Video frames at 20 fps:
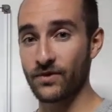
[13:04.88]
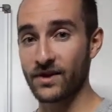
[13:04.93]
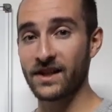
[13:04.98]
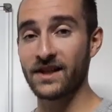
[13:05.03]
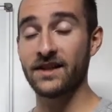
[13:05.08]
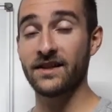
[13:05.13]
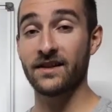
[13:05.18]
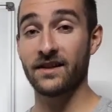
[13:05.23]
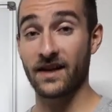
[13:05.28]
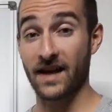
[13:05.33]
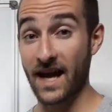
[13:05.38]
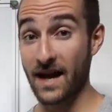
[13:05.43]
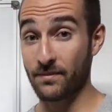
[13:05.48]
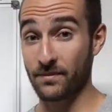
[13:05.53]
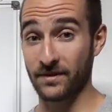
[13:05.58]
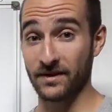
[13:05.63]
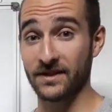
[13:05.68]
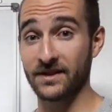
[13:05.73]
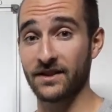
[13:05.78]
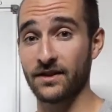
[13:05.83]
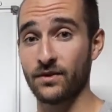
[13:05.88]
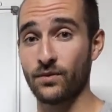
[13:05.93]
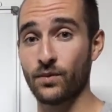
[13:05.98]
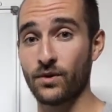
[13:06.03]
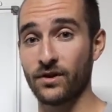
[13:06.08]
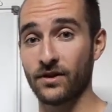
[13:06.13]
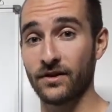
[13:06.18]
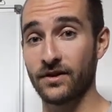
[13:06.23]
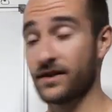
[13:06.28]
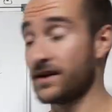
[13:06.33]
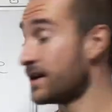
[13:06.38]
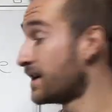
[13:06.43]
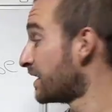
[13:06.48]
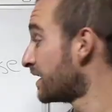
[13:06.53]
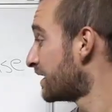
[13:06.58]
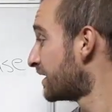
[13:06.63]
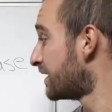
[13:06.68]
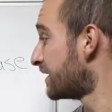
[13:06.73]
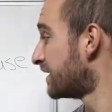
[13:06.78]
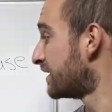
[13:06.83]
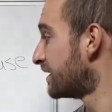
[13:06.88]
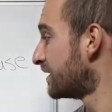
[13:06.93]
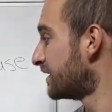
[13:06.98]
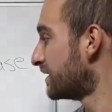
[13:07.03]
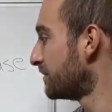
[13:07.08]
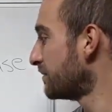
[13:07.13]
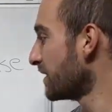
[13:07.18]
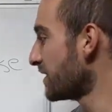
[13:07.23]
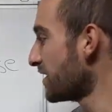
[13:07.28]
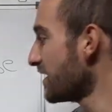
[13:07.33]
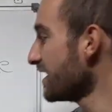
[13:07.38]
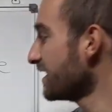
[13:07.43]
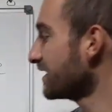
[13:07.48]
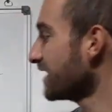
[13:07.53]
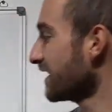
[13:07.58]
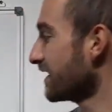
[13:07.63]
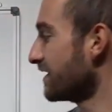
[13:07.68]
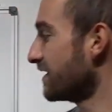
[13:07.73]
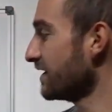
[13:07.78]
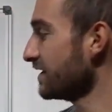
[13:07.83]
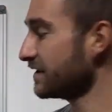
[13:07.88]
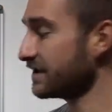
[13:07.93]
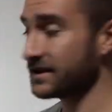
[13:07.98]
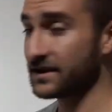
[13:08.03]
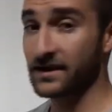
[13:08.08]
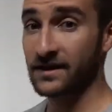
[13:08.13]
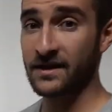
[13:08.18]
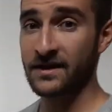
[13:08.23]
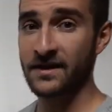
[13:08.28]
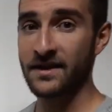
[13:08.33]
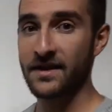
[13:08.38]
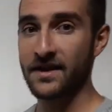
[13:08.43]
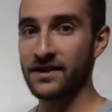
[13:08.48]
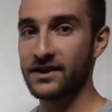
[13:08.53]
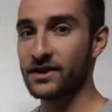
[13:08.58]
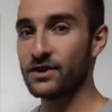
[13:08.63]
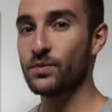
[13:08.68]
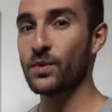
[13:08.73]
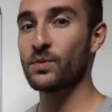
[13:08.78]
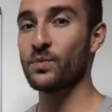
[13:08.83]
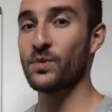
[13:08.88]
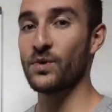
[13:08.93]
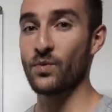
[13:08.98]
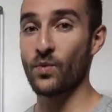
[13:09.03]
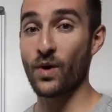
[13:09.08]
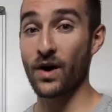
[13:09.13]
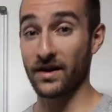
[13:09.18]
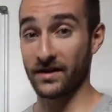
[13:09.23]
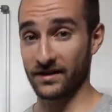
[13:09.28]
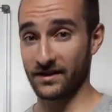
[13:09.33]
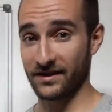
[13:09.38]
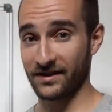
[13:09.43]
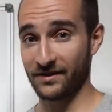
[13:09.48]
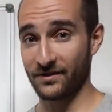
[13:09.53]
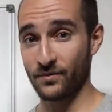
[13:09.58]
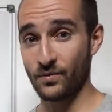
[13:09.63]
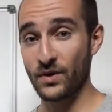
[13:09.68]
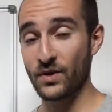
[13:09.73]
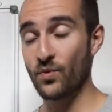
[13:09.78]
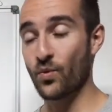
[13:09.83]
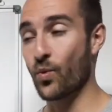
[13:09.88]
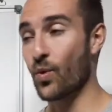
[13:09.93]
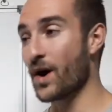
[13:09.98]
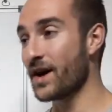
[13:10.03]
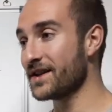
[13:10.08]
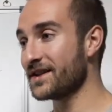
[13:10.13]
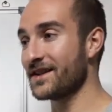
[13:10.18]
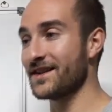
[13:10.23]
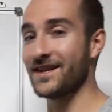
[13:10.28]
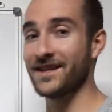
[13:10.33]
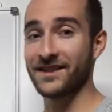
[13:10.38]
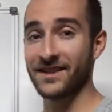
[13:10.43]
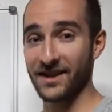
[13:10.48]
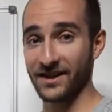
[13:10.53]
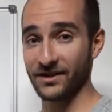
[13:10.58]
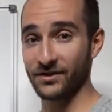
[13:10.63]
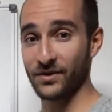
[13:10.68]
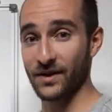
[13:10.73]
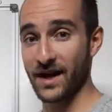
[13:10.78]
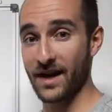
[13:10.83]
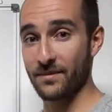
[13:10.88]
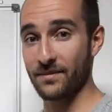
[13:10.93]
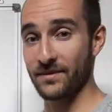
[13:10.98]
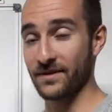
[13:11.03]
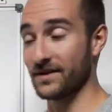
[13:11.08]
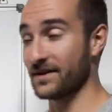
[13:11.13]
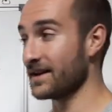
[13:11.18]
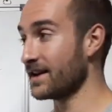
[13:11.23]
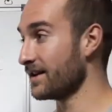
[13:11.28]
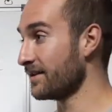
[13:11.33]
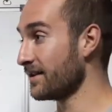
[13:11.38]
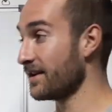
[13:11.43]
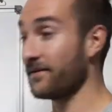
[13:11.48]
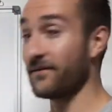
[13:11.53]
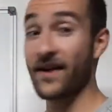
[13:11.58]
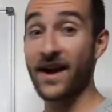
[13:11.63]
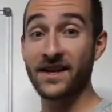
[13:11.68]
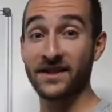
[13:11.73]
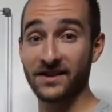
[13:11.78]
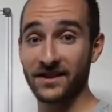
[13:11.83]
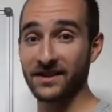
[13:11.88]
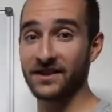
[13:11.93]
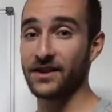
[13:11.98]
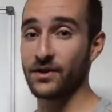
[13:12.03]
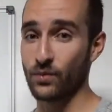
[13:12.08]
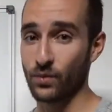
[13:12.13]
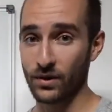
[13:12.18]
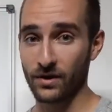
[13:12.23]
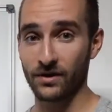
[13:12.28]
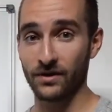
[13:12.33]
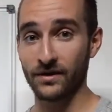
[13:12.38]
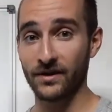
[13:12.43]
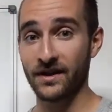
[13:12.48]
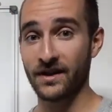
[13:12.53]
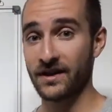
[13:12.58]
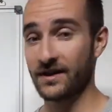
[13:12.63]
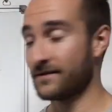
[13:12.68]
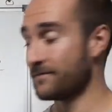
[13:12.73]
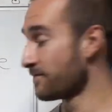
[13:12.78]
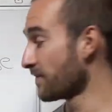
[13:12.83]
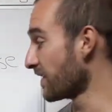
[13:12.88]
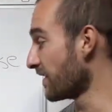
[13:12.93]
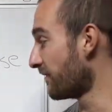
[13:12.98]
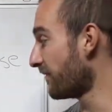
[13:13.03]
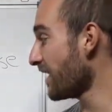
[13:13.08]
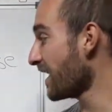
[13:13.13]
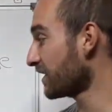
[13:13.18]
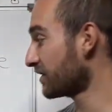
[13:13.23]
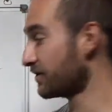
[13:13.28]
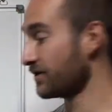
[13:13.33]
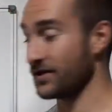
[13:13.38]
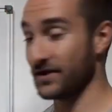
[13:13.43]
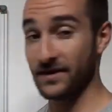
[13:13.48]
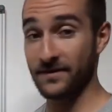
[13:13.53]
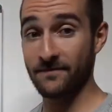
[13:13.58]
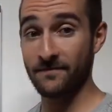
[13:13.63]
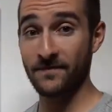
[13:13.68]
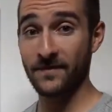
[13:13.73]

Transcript: really happens in the world. But things like this is what we want. We want these things to happen. A fantasy world, the factory.